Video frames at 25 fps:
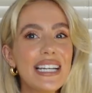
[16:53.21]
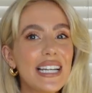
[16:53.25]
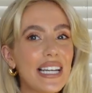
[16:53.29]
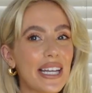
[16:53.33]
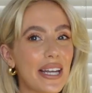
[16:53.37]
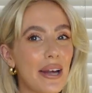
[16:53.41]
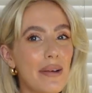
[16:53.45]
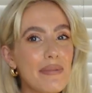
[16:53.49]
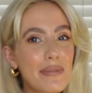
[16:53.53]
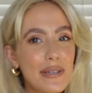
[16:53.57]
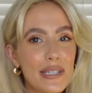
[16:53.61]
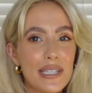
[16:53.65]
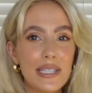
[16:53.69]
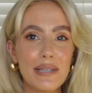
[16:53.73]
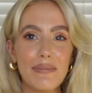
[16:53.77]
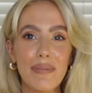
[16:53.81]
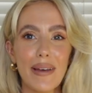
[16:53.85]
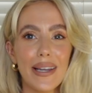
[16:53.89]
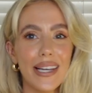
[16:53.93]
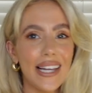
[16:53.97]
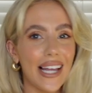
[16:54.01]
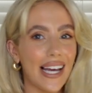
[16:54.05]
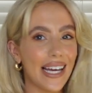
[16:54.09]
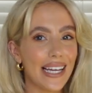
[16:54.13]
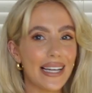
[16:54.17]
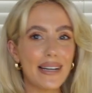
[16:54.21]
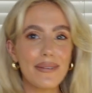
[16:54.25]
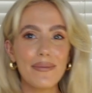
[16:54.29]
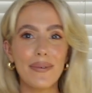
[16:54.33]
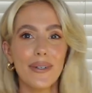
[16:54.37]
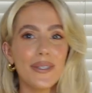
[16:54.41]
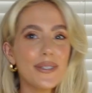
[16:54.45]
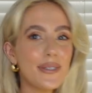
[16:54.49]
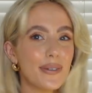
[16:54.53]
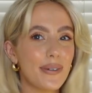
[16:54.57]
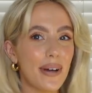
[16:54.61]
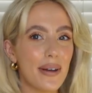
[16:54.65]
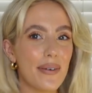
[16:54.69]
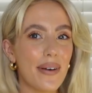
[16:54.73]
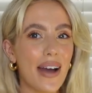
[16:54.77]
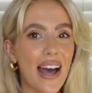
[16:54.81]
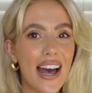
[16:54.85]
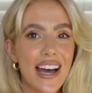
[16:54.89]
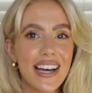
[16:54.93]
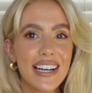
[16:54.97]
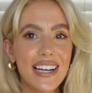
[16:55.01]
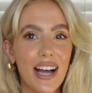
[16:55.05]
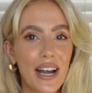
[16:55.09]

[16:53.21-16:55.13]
and I'm just a bit like, what do I wear?